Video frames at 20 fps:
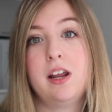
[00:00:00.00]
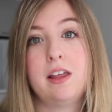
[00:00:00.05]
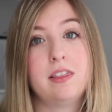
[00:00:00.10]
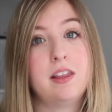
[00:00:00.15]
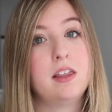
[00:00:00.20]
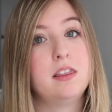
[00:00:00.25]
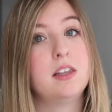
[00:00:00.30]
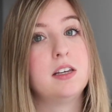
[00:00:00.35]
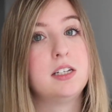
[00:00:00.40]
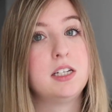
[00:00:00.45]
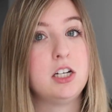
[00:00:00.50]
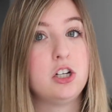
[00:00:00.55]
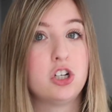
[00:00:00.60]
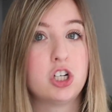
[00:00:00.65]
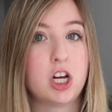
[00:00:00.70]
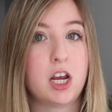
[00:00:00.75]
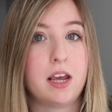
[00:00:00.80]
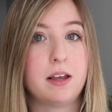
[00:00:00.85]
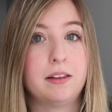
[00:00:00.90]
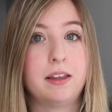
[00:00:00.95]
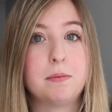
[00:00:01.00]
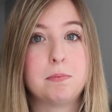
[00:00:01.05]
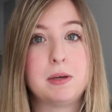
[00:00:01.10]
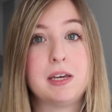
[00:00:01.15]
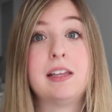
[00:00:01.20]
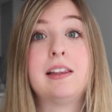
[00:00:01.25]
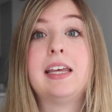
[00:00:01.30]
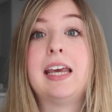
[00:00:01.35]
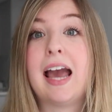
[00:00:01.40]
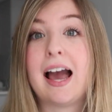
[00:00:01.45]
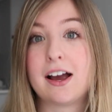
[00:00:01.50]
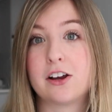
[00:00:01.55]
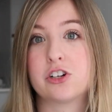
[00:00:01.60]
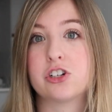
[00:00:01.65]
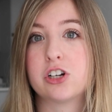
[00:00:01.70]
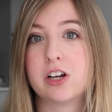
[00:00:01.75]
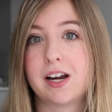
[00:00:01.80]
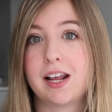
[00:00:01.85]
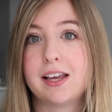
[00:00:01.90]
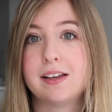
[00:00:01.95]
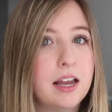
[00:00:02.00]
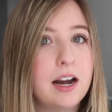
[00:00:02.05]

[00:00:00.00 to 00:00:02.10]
and then the teaching, like being the actor in it.